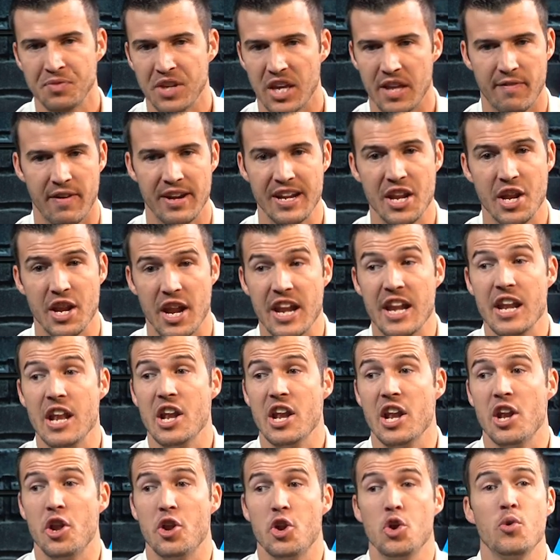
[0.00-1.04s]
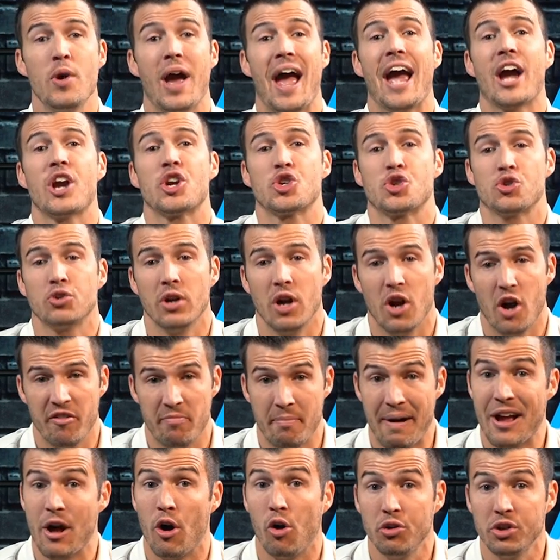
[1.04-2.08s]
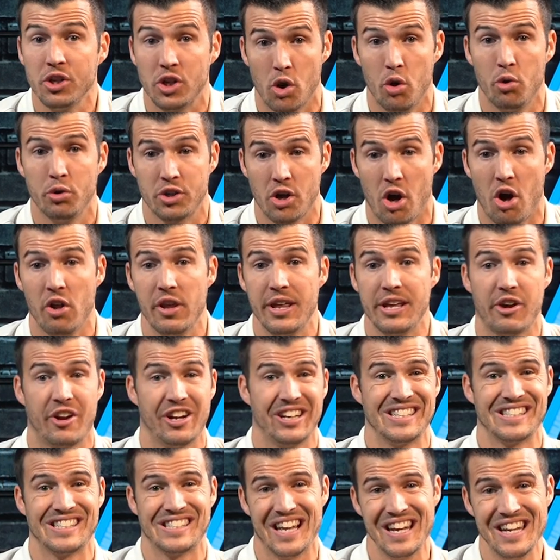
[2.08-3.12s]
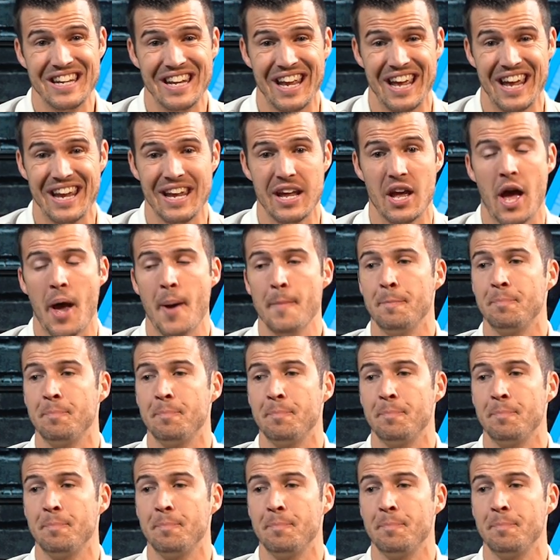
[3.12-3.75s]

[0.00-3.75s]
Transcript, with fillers: And if I needed, needed to do extra of my own cold calling on a Sunday